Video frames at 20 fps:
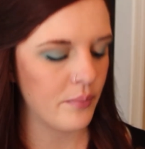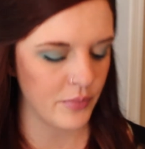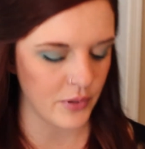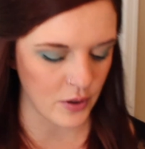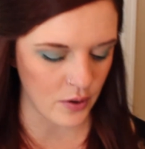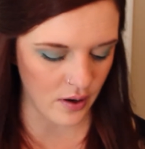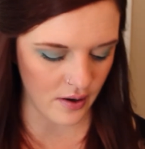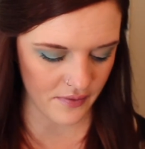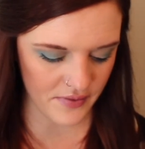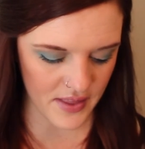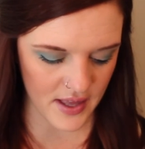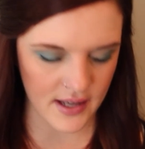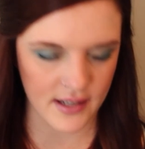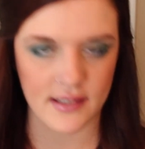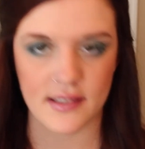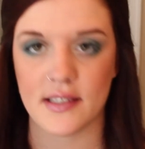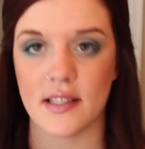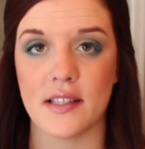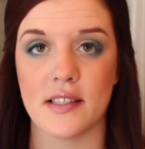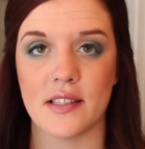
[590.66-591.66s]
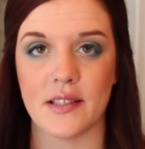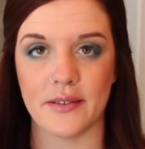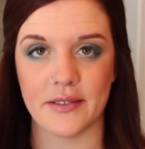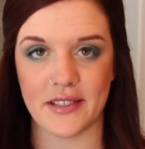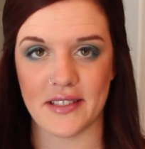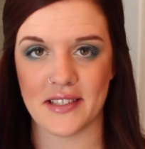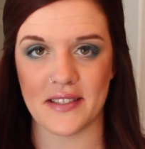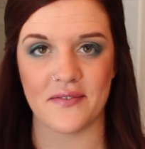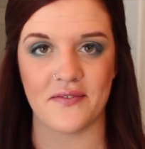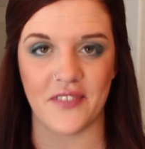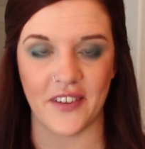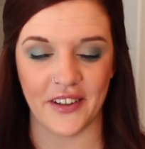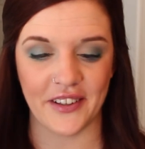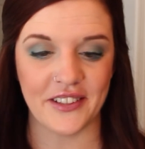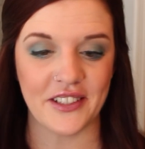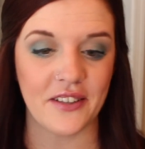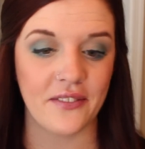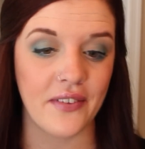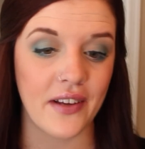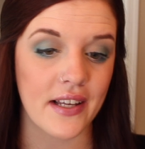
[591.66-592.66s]
blow off the excess so it doesn't fall
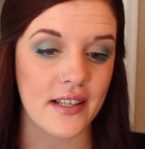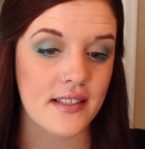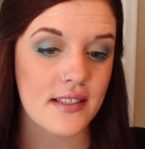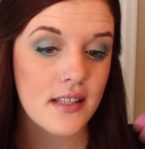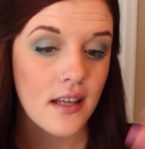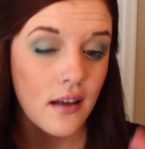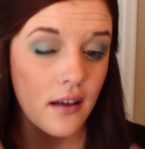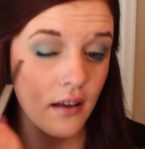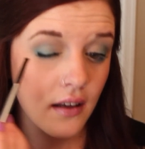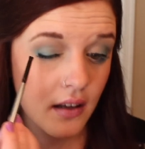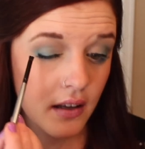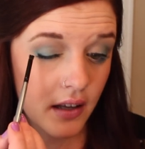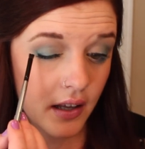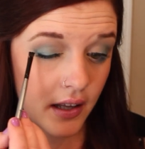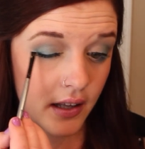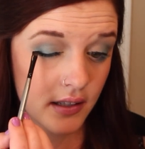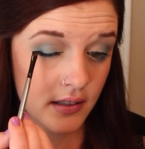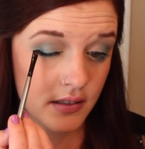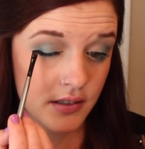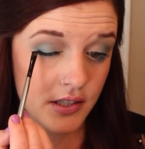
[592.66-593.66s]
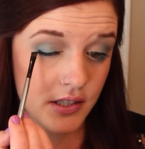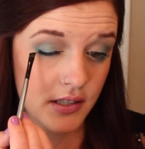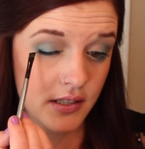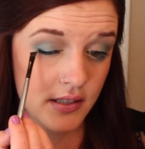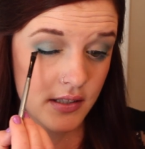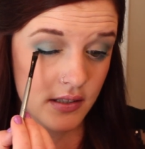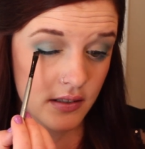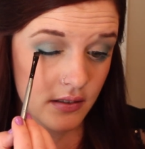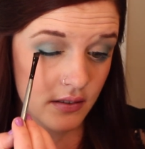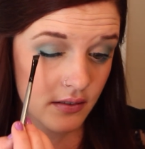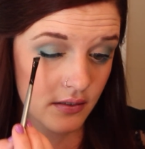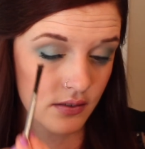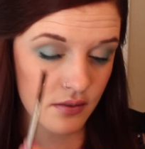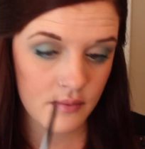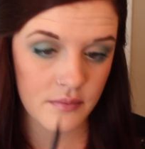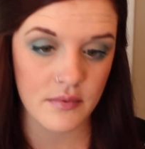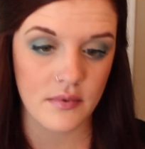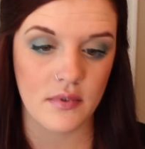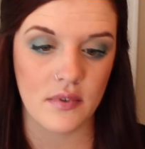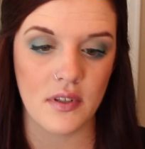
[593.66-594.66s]
in your face, and just
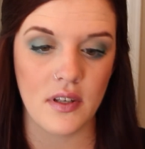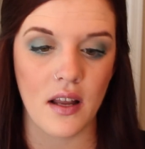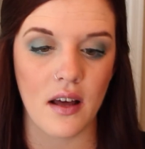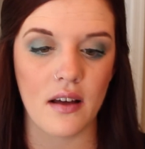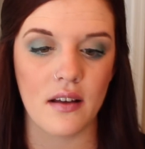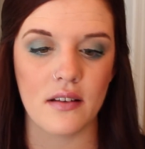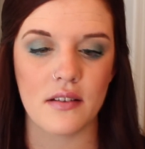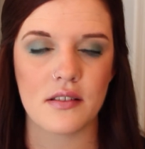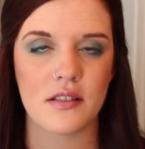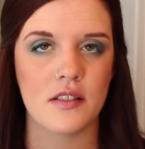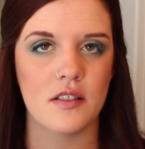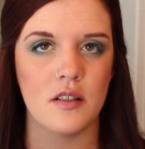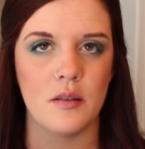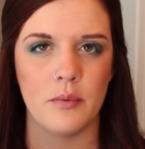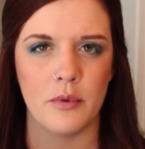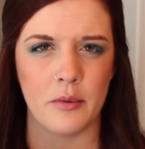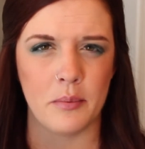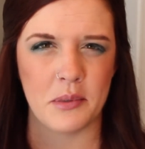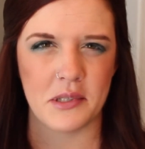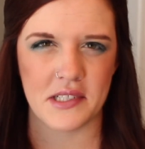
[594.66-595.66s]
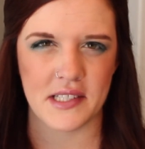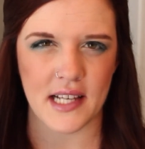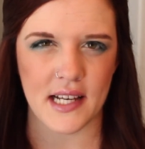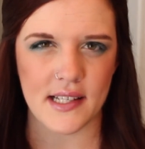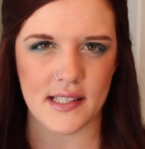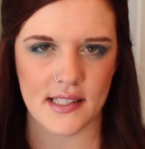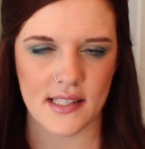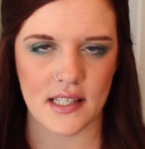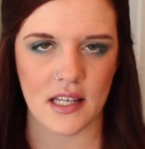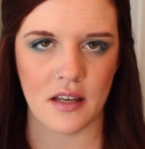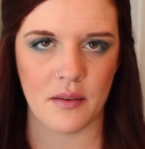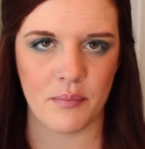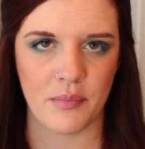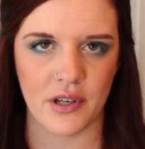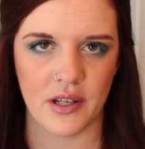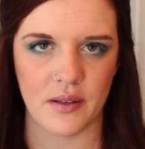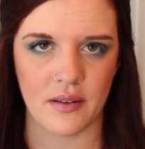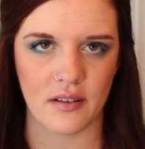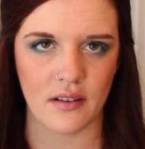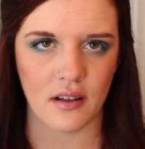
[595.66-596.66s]
not super precisely,
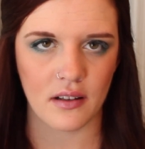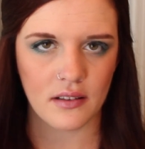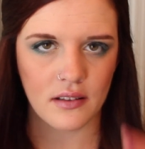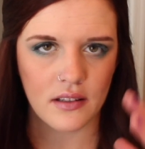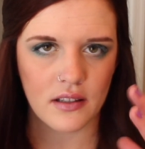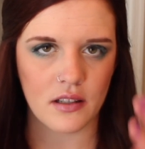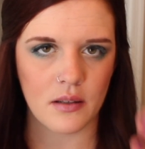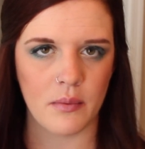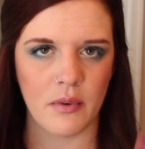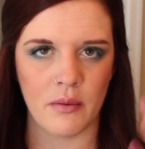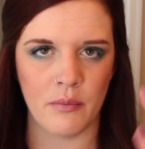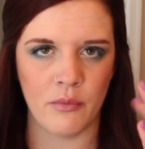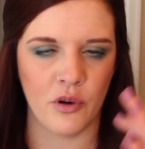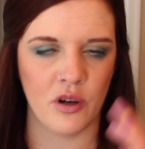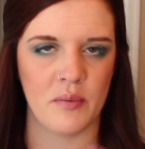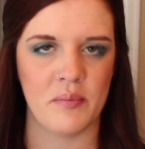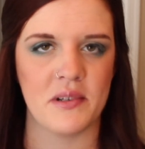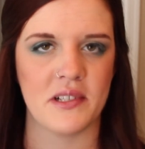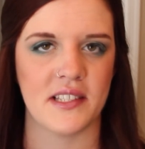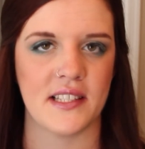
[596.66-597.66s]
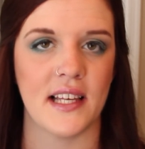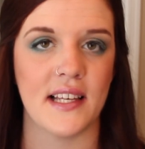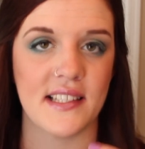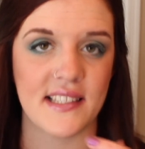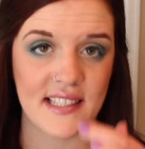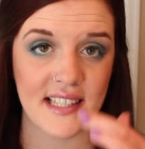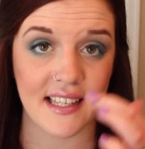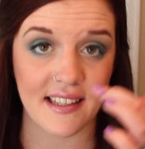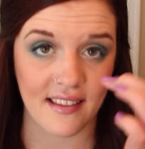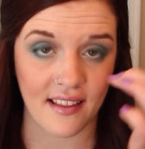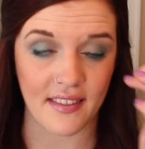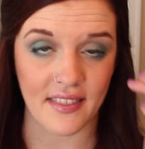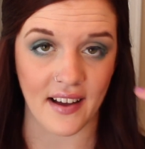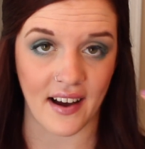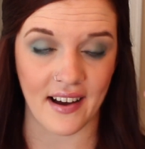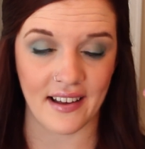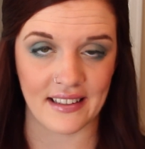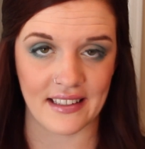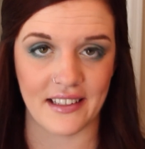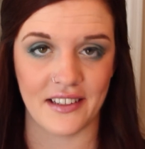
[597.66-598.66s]
but a little bit more precisely than the
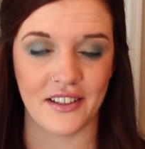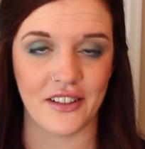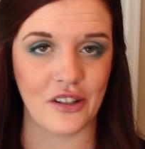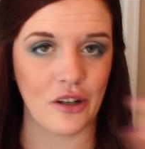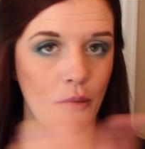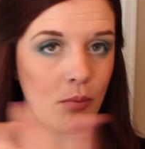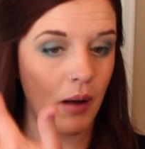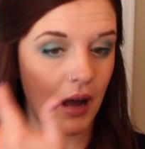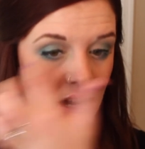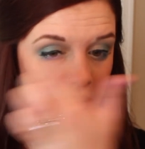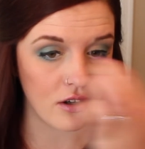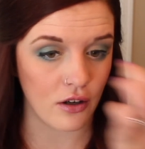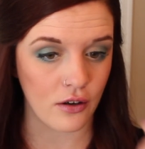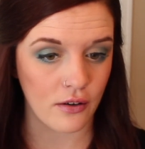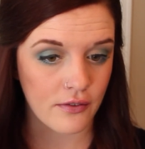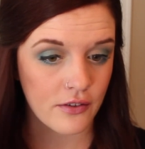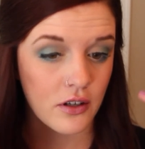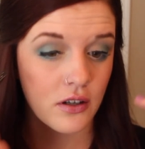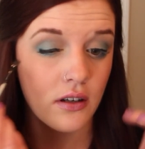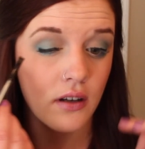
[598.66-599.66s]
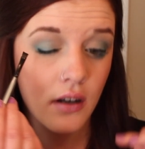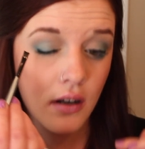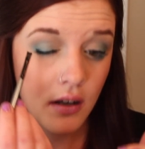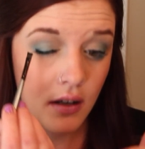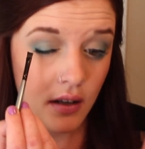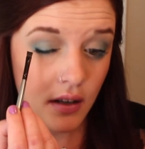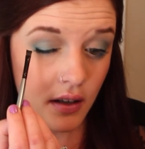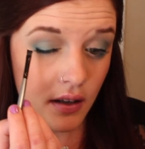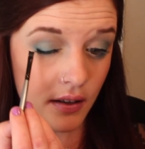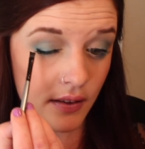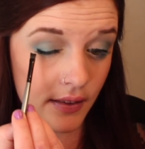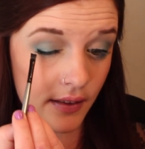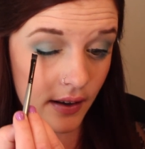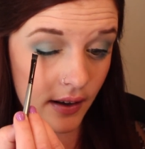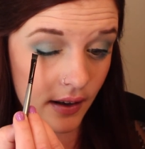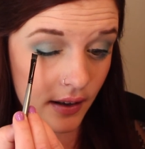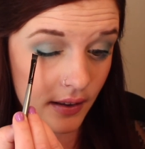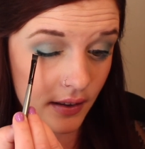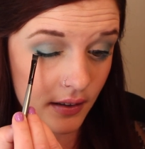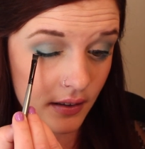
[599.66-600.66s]
eyeliner, go back over the
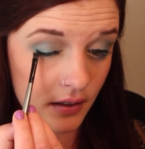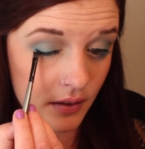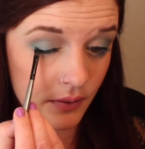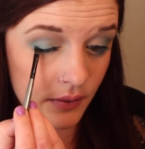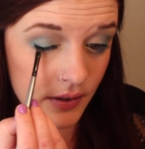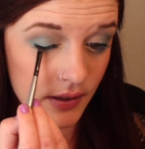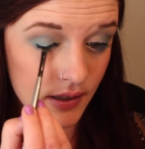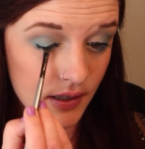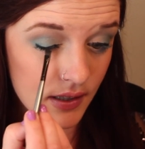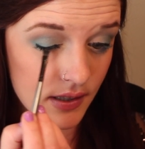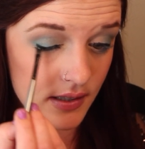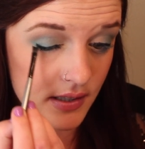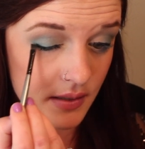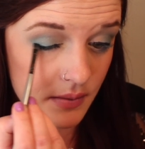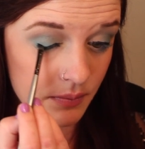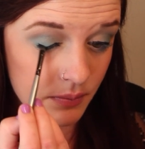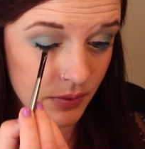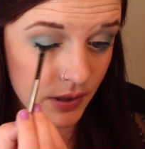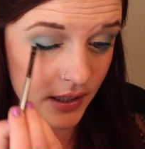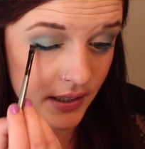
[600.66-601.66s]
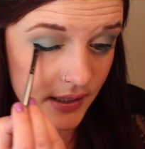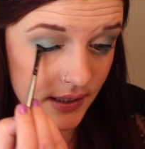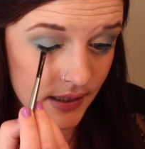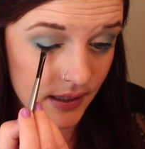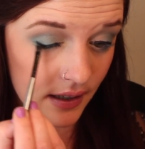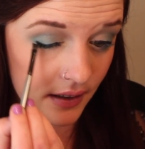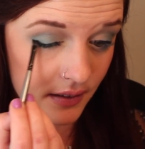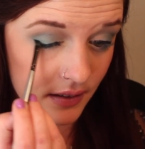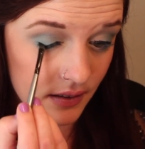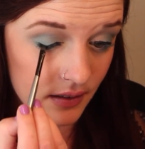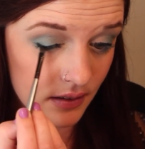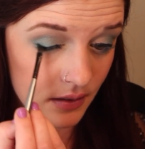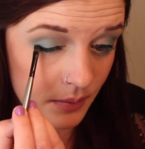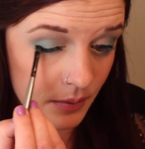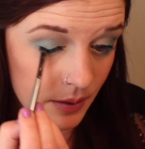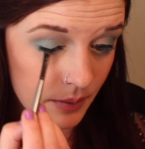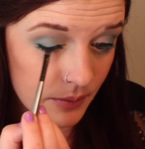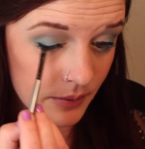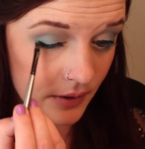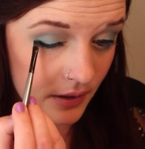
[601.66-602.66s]
eyeliner with this and blend it out a little
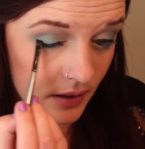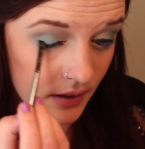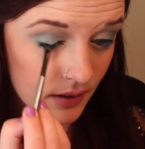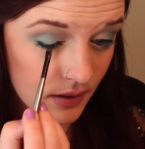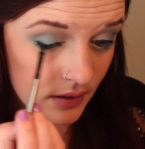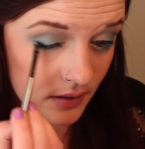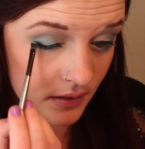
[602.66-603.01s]
bit more.